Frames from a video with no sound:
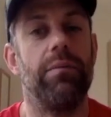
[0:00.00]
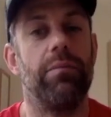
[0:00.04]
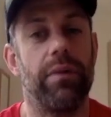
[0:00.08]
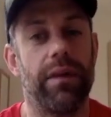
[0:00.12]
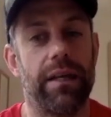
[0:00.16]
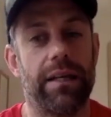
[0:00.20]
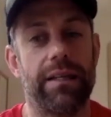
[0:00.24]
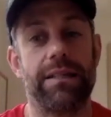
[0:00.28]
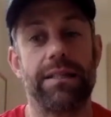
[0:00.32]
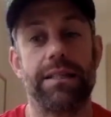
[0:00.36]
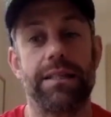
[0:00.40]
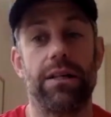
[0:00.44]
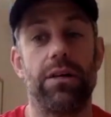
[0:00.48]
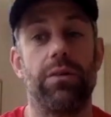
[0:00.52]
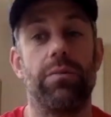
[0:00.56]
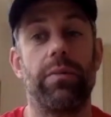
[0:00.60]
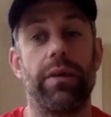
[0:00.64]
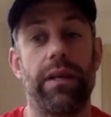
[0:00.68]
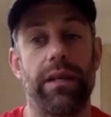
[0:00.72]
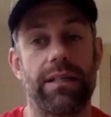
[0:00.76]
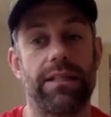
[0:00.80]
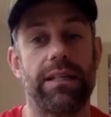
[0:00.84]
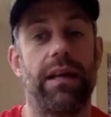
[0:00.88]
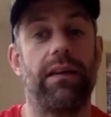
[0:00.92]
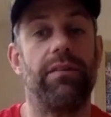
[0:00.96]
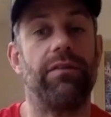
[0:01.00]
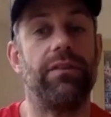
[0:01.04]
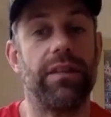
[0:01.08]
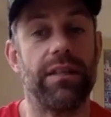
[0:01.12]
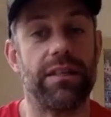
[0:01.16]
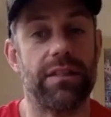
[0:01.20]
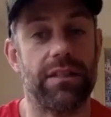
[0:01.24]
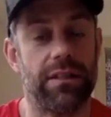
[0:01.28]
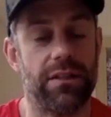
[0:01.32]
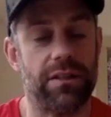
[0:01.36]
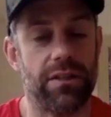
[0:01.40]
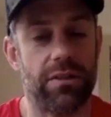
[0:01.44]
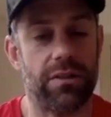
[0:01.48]
It can still be a safe
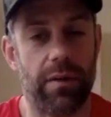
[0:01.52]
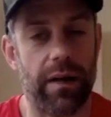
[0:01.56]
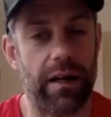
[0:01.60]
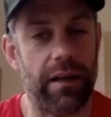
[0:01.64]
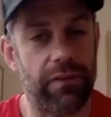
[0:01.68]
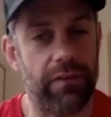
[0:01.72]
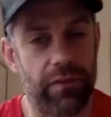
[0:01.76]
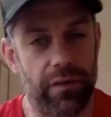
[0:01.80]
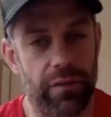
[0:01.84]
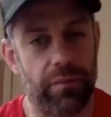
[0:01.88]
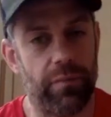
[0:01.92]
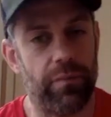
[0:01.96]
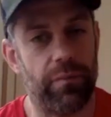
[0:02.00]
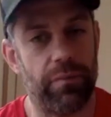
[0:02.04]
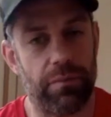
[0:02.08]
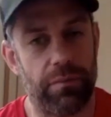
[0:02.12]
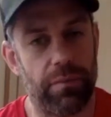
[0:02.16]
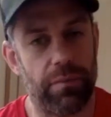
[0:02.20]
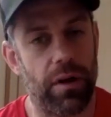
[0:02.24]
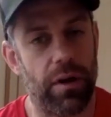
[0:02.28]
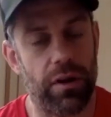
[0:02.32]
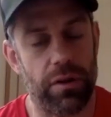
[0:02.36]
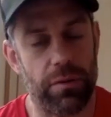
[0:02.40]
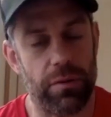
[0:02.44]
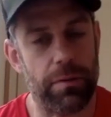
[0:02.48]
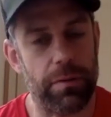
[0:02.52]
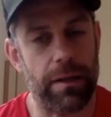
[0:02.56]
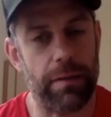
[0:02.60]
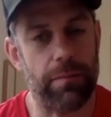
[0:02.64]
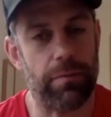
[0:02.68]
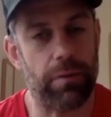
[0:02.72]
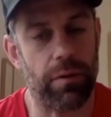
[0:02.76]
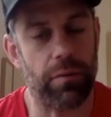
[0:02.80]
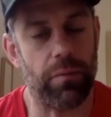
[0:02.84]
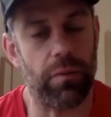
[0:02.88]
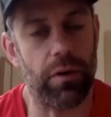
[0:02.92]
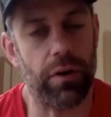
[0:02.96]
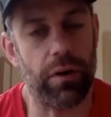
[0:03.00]
distance away from other
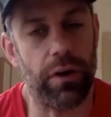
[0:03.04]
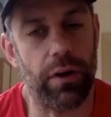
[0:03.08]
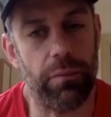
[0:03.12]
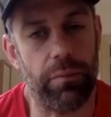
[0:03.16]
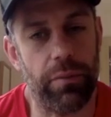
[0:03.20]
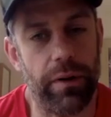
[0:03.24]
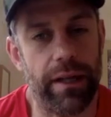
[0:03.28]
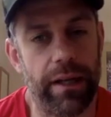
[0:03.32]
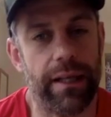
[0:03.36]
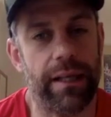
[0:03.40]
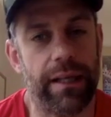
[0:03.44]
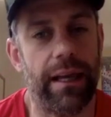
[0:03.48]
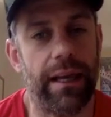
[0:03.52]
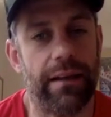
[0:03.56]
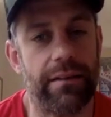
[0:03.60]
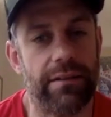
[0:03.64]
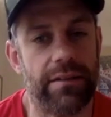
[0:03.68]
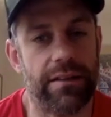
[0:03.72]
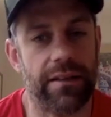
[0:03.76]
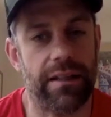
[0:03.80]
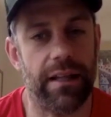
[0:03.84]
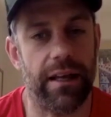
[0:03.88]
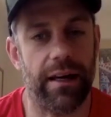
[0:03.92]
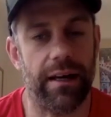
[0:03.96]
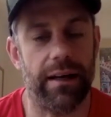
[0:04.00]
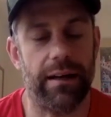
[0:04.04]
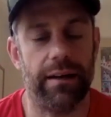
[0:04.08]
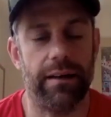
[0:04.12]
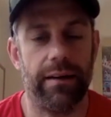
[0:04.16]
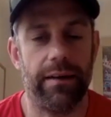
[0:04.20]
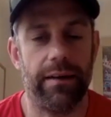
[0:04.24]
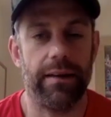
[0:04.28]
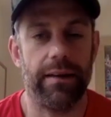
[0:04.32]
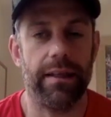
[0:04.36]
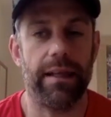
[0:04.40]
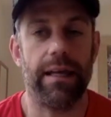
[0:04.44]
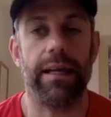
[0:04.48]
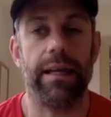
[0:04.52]
people and whatnot, but it gets that
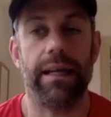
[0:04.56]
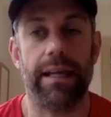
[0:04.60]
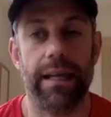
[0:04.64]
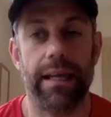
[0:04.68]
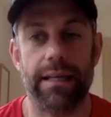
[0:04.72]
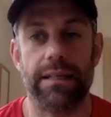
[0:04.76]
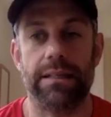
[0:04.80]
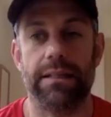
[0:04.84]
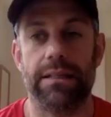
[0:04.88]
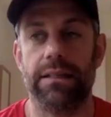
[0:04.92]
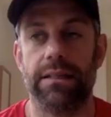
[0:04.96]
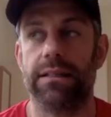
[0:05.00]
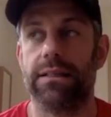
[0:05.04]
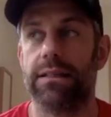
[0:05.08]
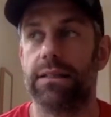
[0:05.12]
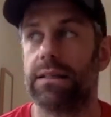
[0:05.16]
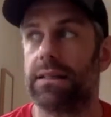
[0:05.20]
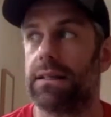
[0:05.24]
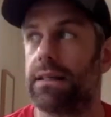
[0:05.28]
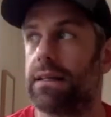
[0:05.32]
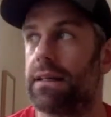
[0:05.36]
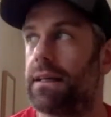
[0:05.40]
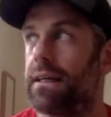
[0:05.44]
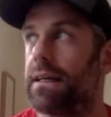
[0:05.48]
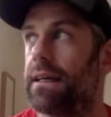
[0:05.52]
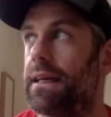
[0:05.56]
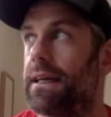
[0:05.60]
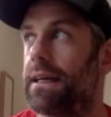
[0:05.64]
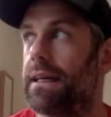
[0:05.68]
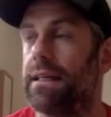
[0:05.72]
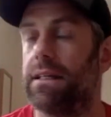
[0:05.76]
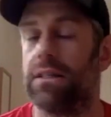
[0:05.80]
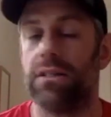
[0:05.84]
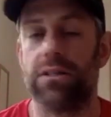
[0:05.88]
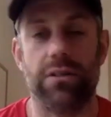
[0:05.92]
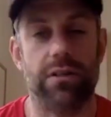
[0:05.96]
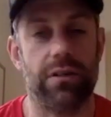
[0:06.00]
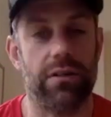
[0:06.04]
it gets us
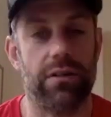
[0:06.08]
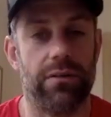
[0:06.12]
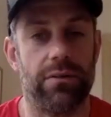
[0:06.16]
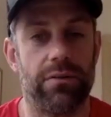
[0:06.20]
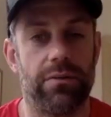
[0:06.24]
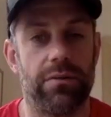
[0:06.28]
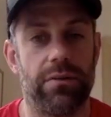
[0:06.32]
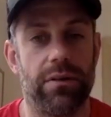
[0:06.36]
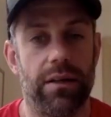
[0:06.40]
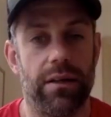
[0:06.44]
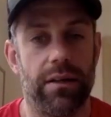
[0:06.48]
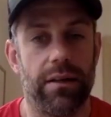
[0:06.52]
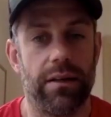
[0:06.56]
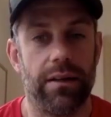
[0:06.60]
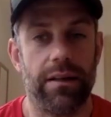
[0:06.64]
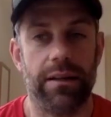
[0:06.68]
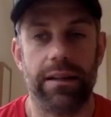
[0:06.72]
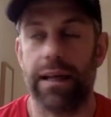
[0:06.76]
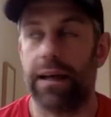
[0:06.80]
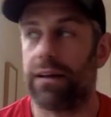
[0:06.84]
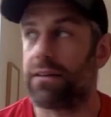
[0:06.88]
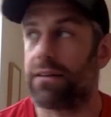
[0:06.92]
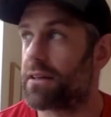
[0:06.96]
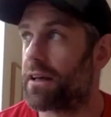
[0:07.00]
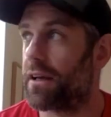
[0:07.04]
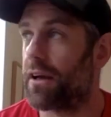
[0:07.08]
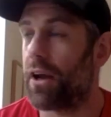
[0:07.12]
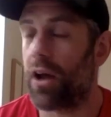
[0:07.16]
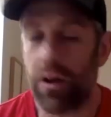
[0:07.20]
into the outside.